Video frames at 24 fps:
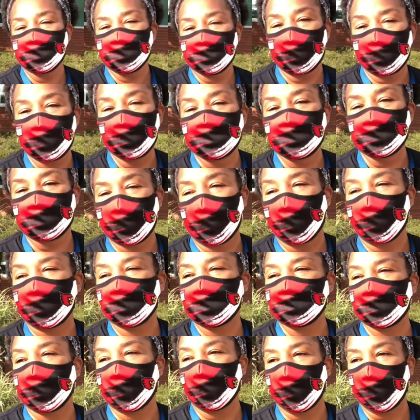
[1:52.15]
things that
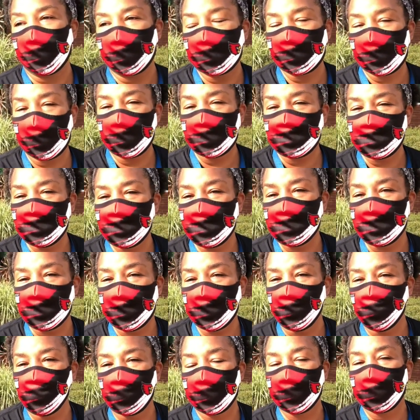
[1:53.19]
I like to do
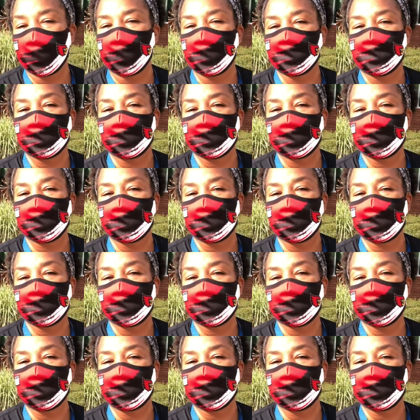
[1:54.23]
because